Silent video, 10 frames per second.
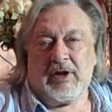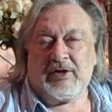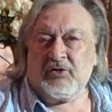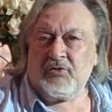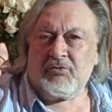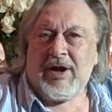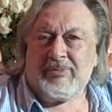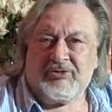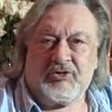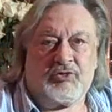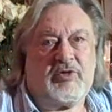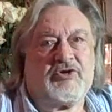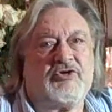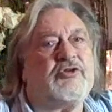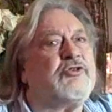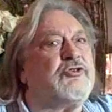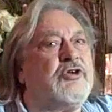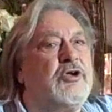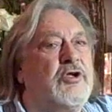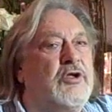like trap situations
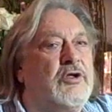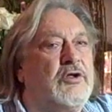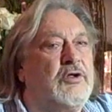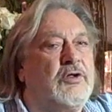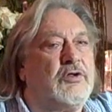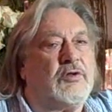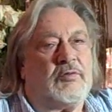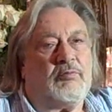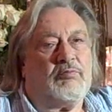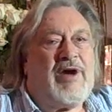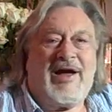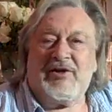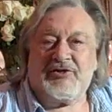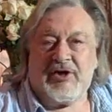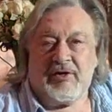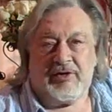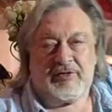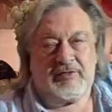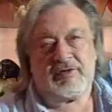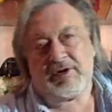miles
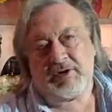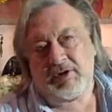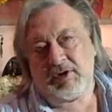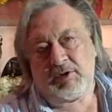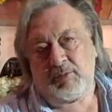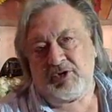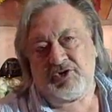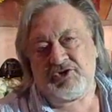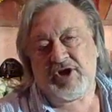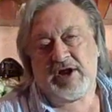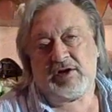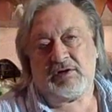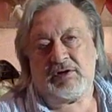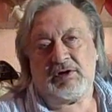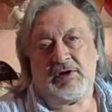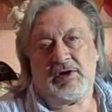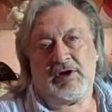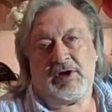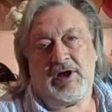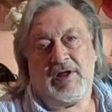out in the British Channel,
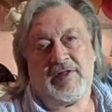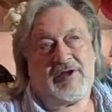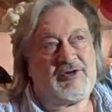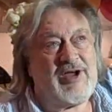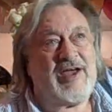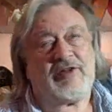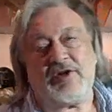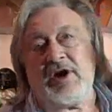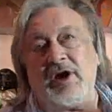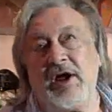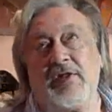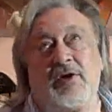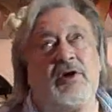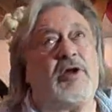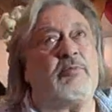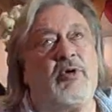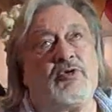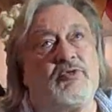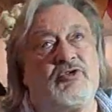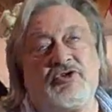and they attacked there, and the
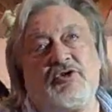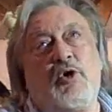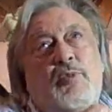gunboats would just